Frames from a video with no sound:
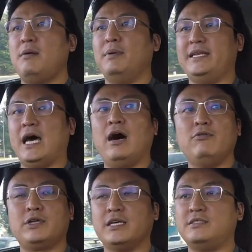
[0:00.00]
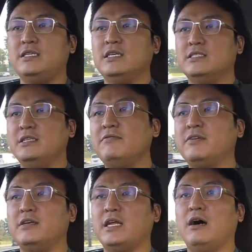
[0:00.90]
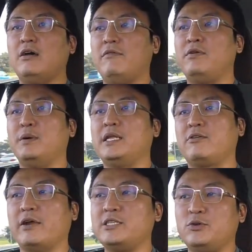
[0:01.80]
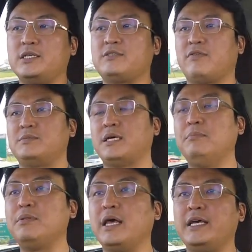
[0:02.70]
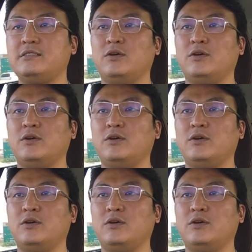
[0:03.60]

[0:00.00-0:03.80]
But now you can see it's different. Now everybody graduates from some place.